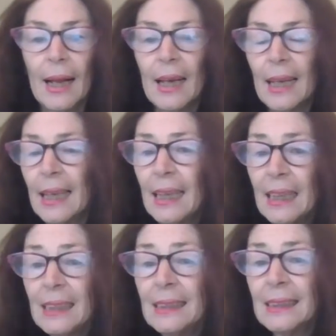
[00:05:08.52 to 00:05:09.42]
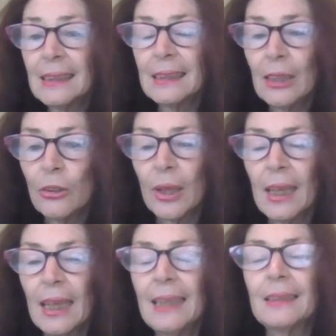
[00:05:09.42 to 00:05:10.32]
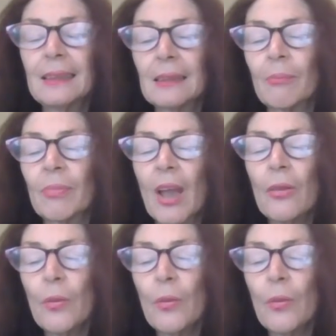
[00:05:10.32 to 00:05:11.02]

He's on